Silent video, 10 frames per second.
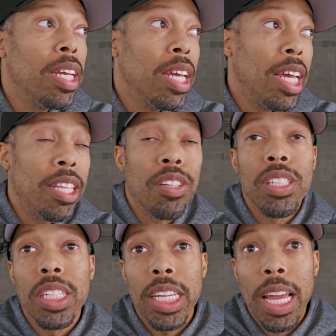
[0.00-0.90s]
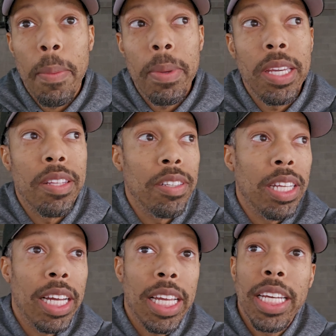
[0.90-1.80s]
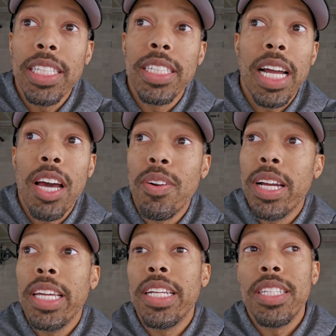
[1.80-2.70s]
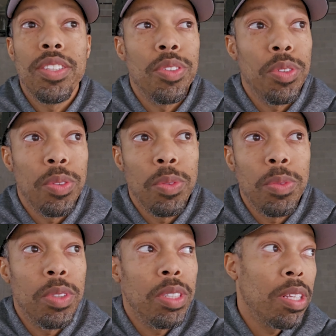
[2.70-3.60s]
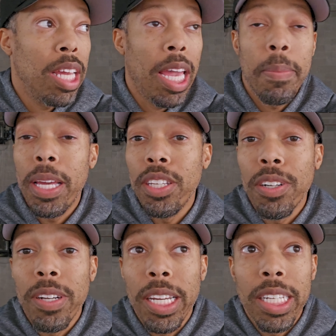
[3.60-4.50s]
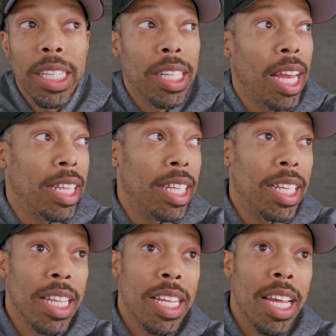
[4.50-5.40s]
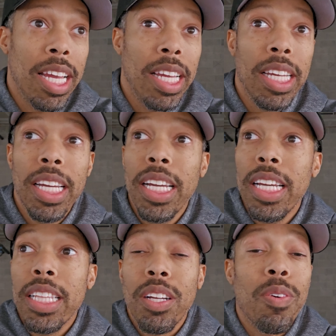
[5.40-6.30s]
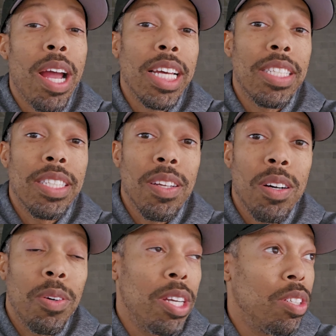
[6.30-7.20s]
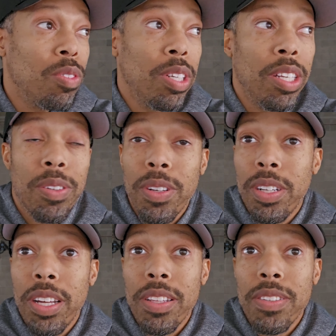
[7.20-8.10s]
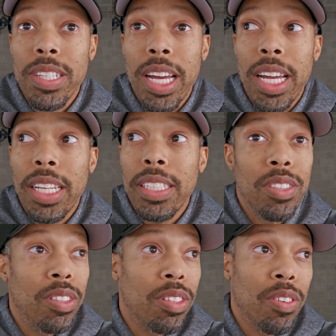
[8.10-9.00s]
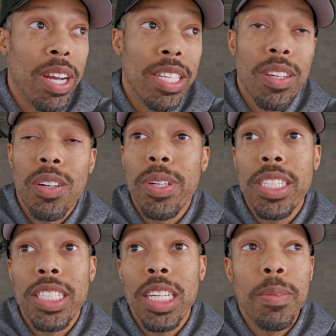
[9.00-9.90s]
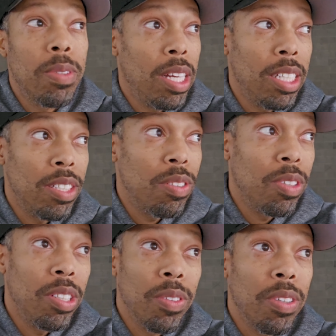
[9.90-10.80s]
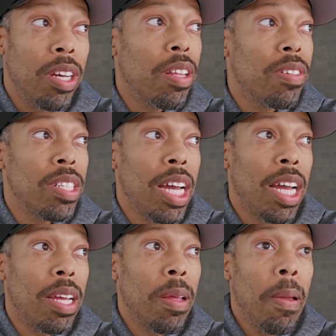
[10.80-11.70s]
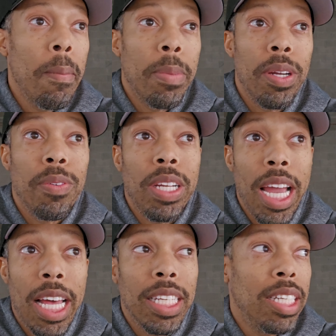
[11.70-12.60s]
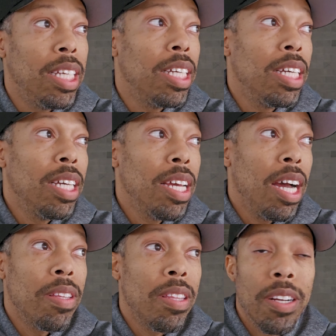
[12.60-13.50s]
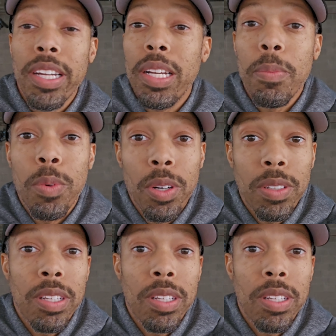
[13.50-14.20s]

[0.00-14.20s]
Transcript: and they're looking at me and they're like, hey, look, how do I get into the game that you're in? And at the end of the day, the grass is always greener on the other side, or the grass always seems like it's greener on the other side, but in reality, they're getting more